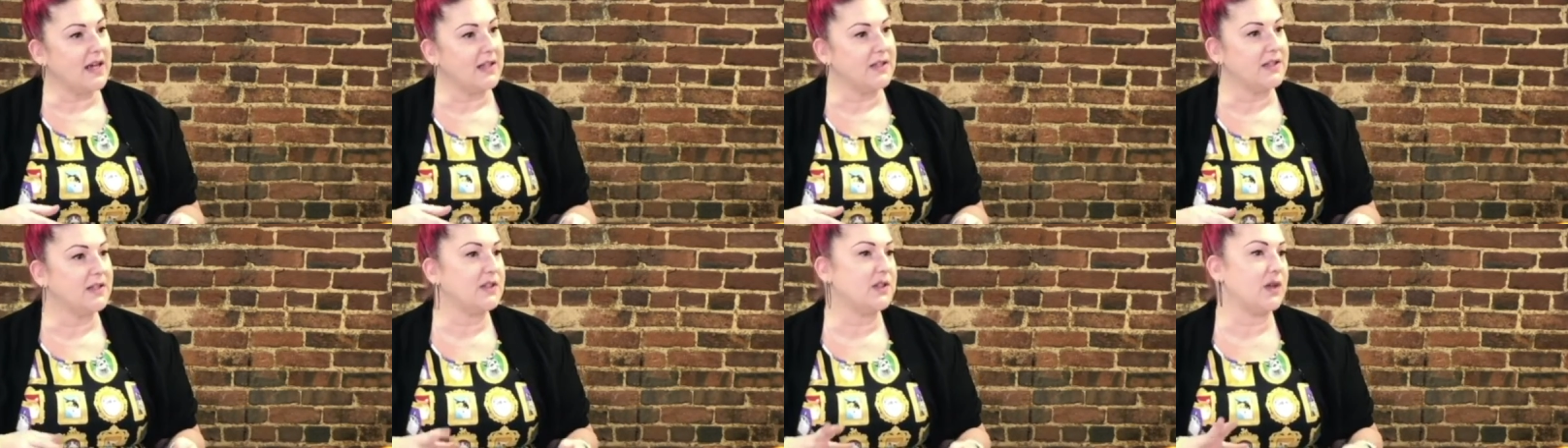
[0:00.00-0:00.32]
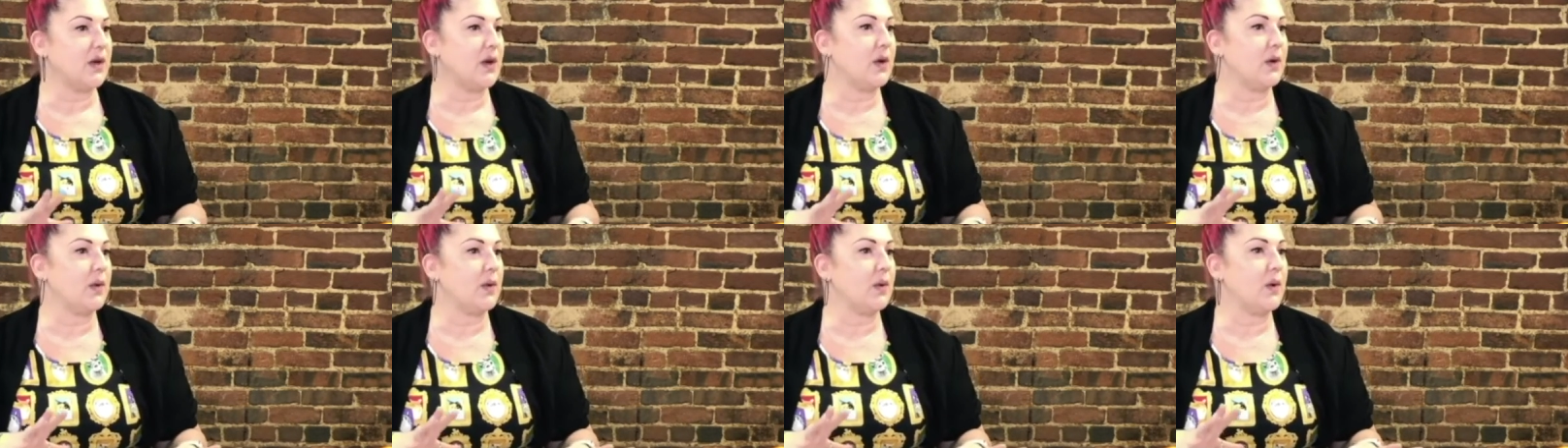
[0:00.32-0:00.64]
And
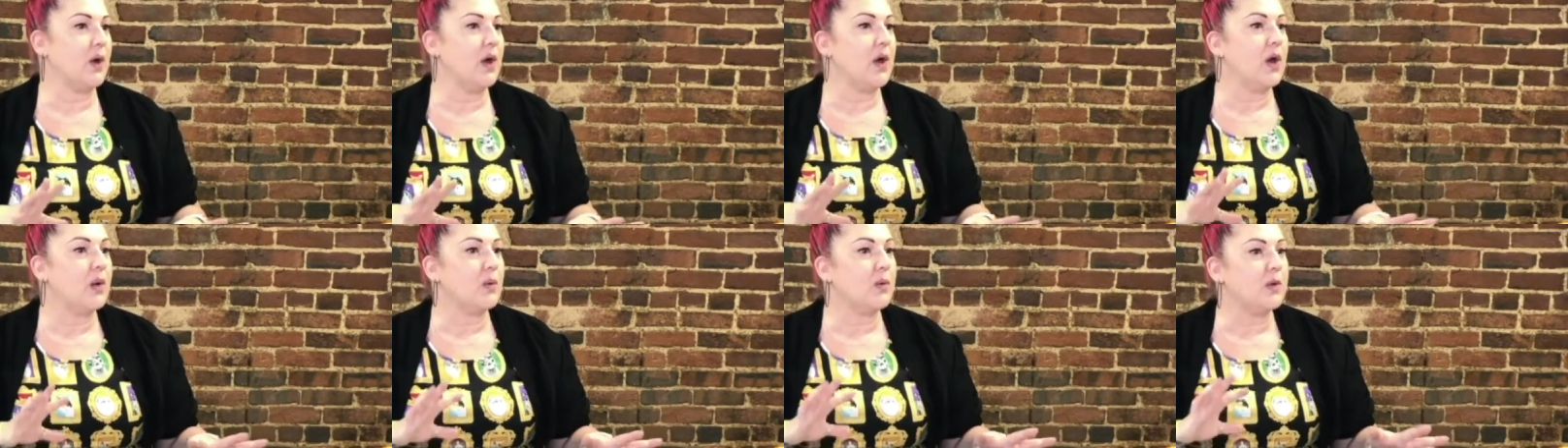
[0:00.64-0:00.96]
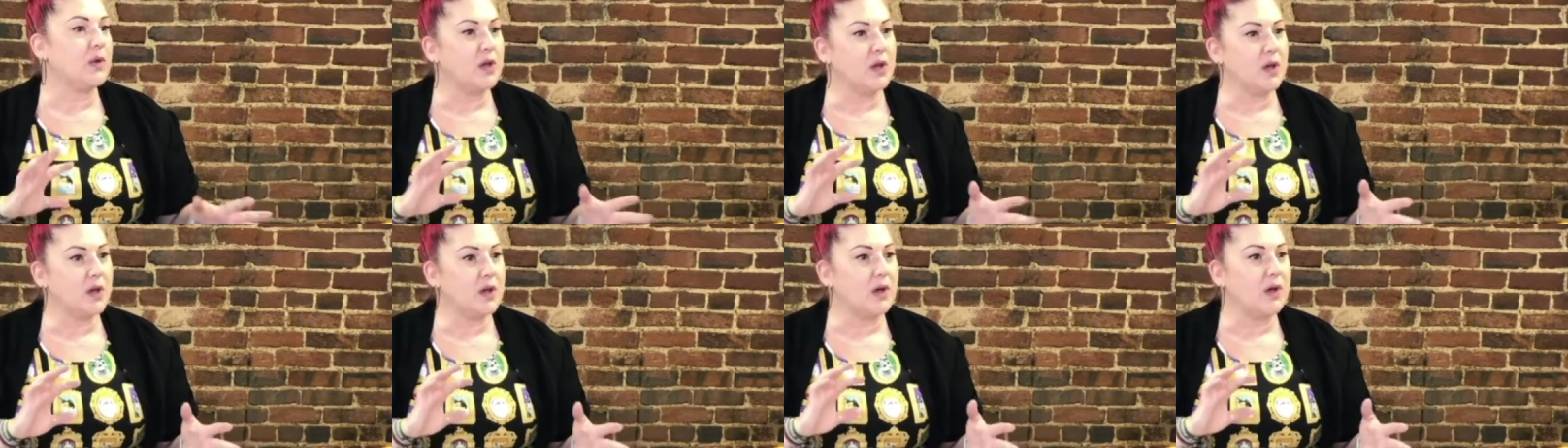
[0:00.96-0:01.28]
so
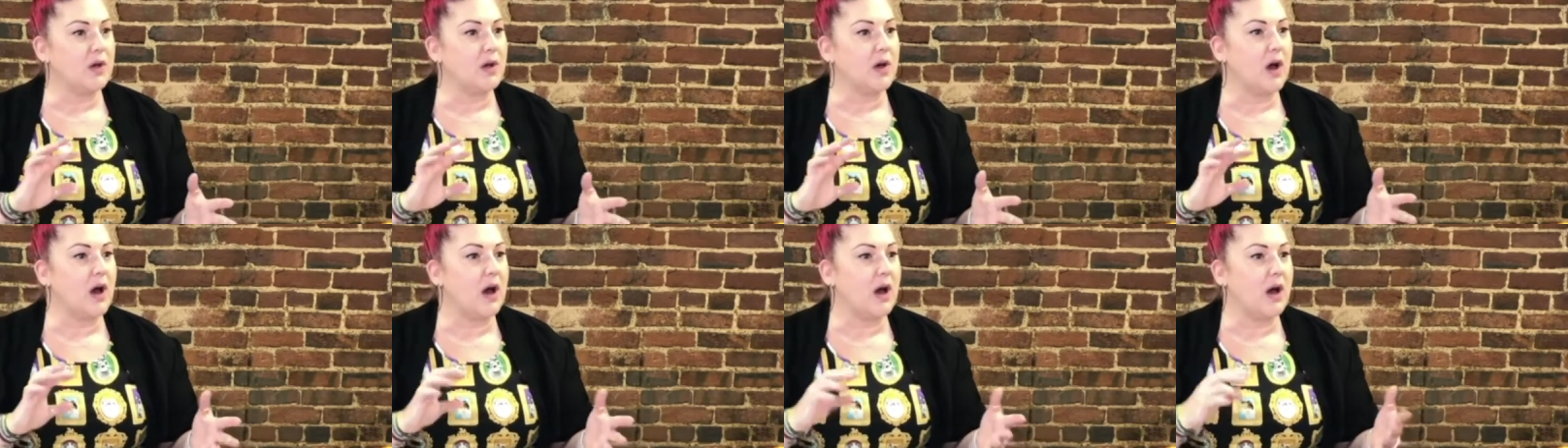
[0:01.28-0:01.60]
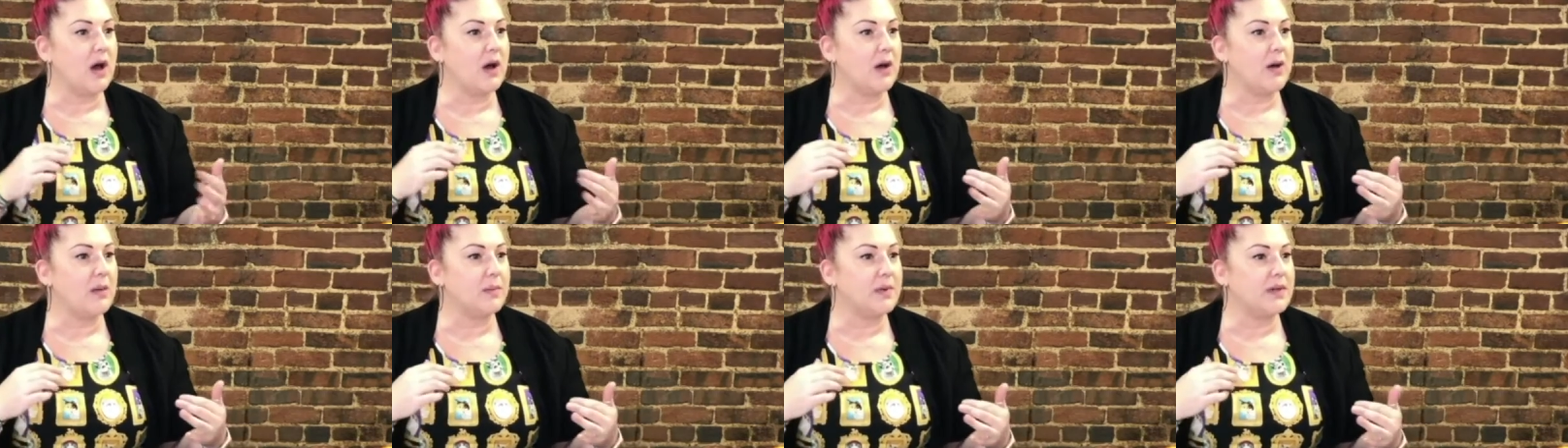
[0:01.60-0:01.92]
when the uh,